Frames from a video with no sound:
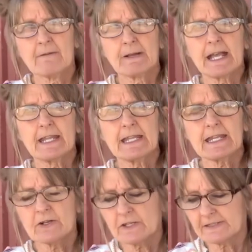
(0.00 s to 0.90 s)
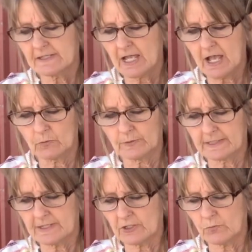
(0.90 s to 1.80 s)
But here's a
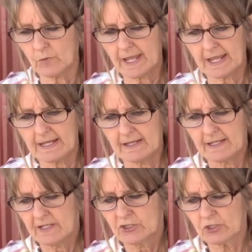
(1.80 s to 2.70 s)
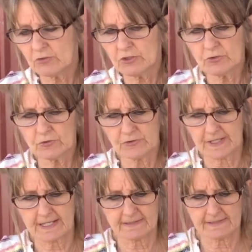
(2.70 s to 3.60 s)
really good way to use
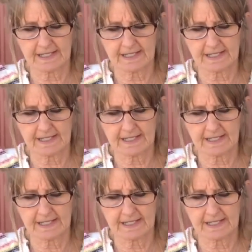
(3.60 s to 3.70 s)
this.